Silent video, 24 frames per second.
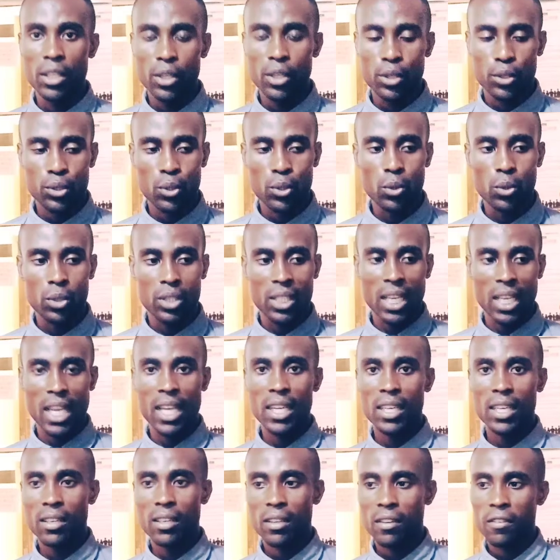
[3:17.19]
So
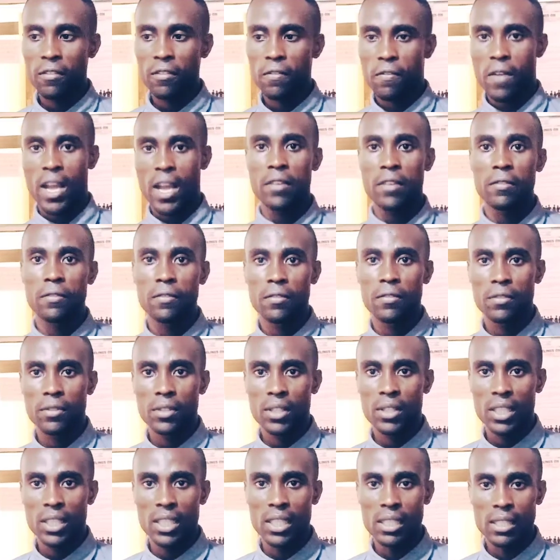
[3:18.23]
10, 5
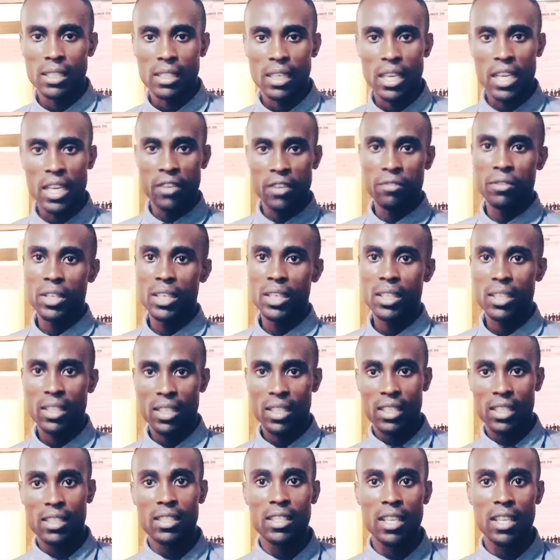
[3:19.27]
is iri
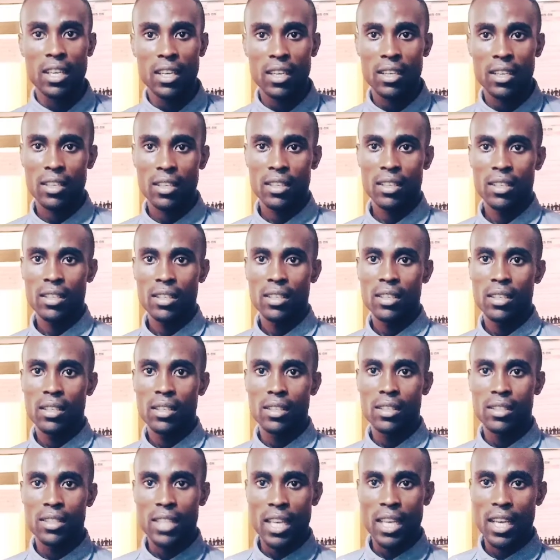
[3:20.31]
ise,
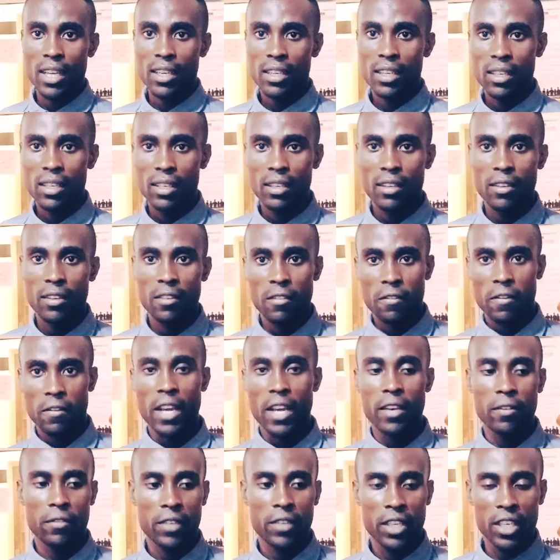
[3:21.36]
10,
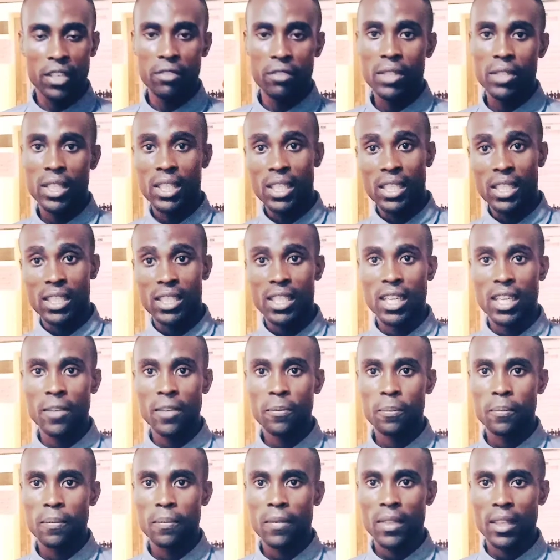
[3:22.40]
5 iri ise,
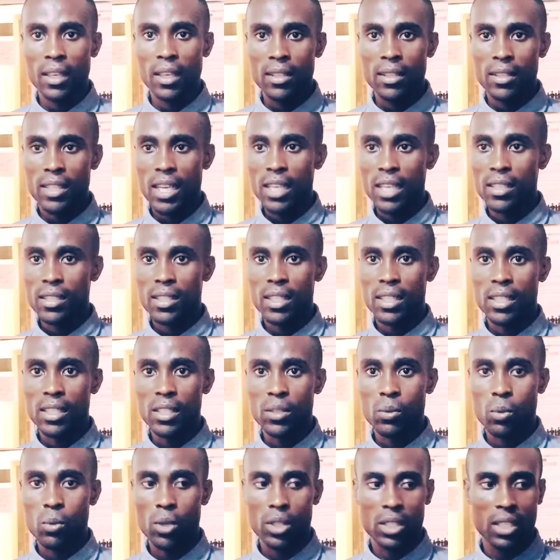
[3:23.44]
10, 6
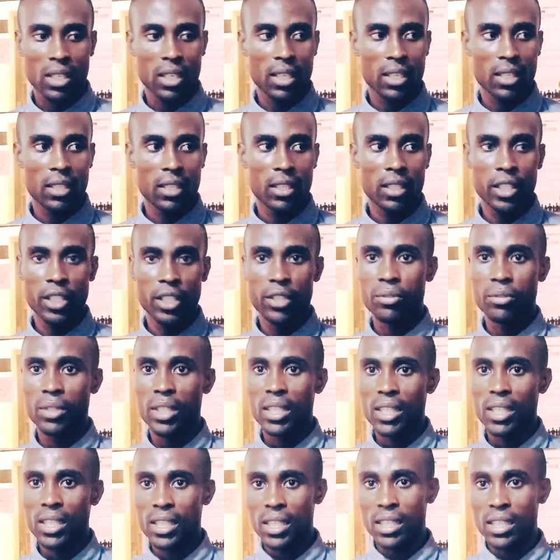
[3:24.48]
is what?
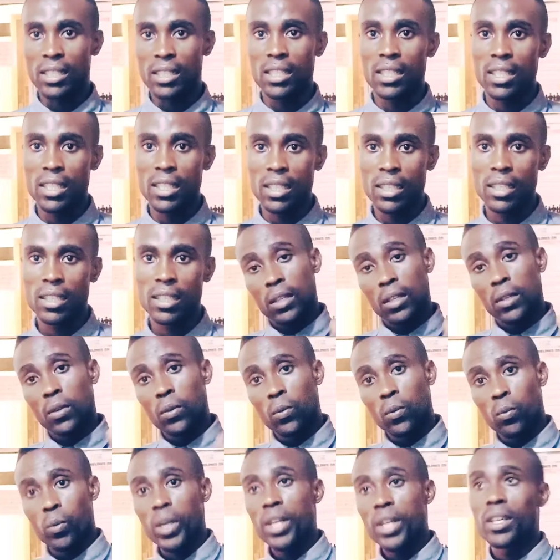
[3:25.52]
Iri isi.
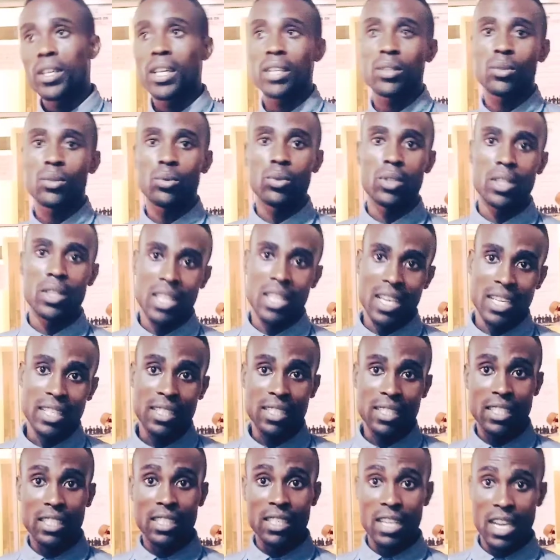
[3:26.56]
When you get to
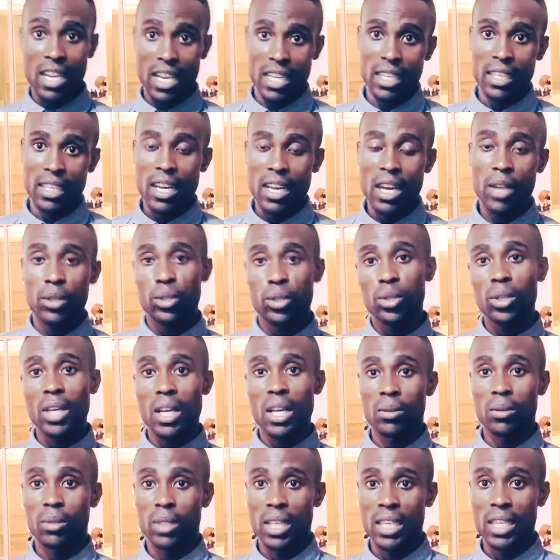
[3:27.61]
99, how do you
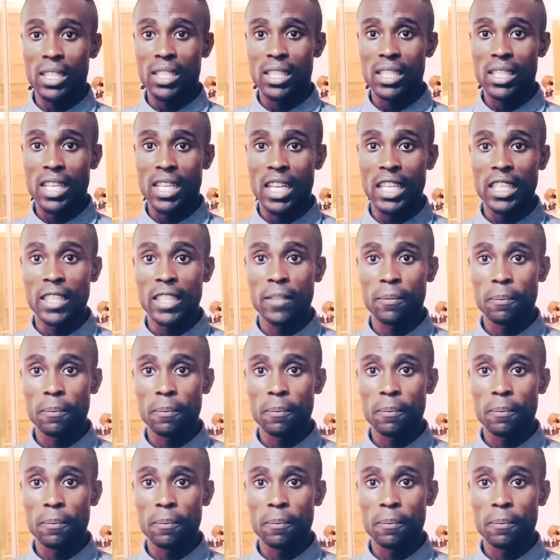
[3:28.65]
count 99?